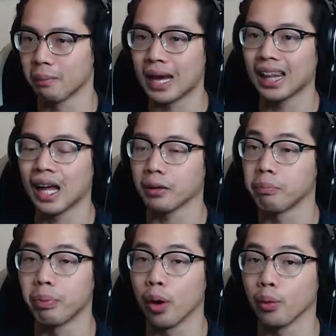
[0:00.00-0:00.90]
I mean, I
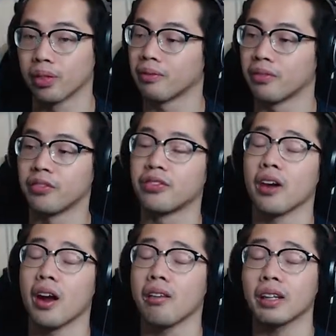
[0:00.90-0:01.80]
like both
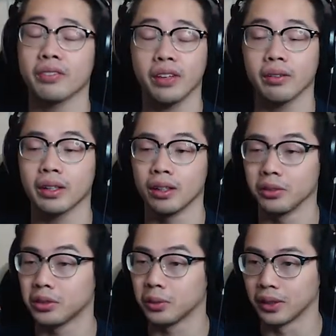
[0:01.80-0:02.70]
very very
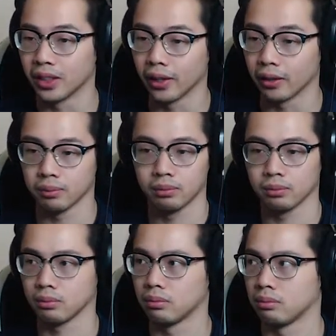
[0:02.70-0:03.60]
close to each other. Can I
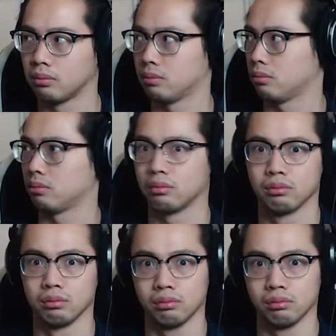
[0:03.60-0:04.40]
have cheeseburger, please?